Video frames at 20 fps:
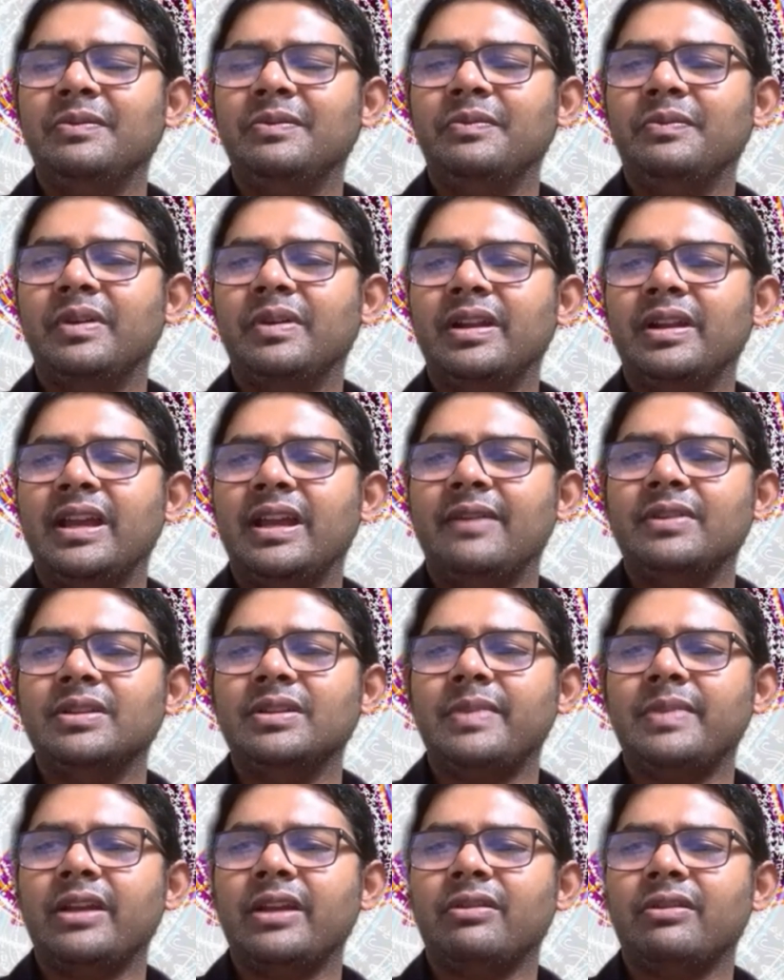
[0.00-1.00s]
when I have the
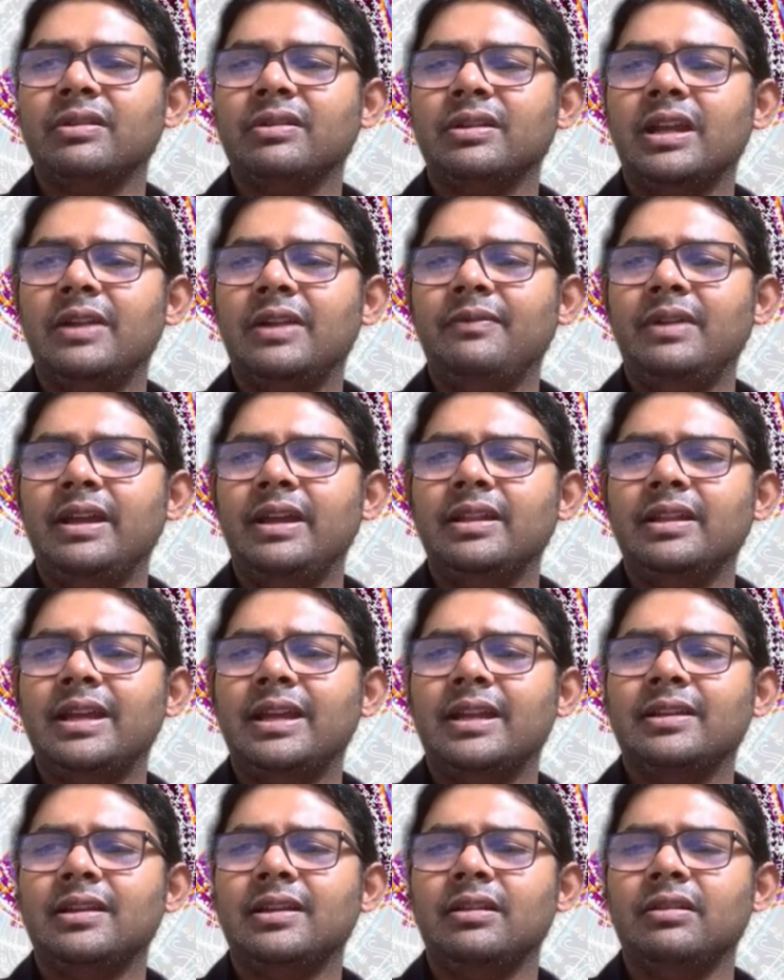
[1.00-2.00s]
background, kind of like
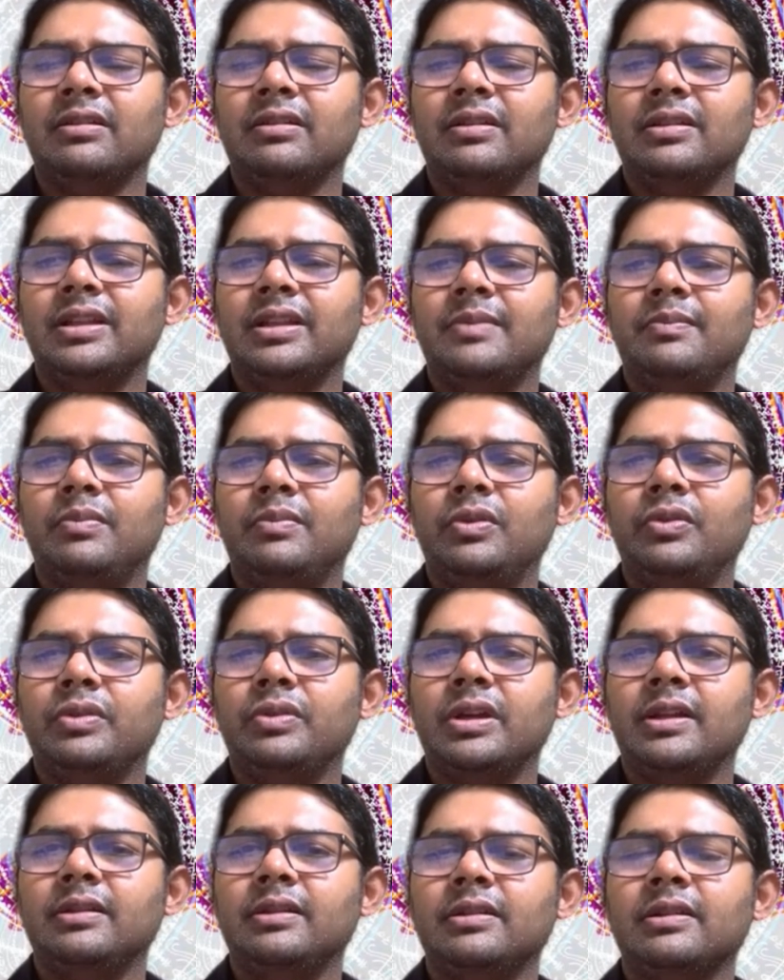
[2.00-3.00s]
that color, that blue
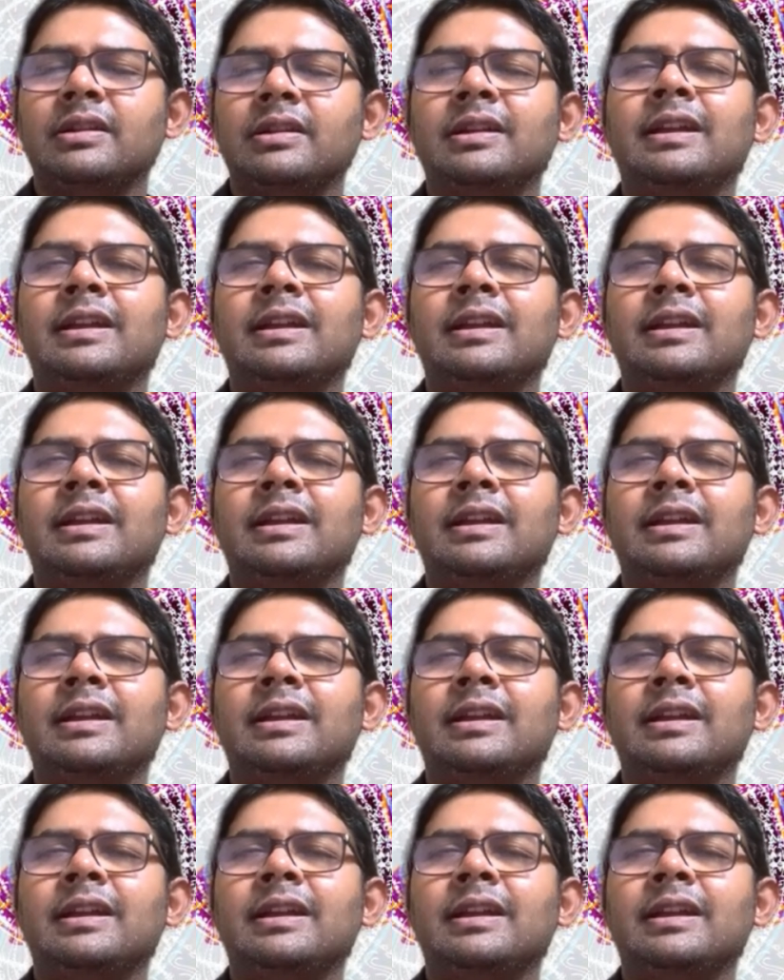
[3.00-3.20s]
color.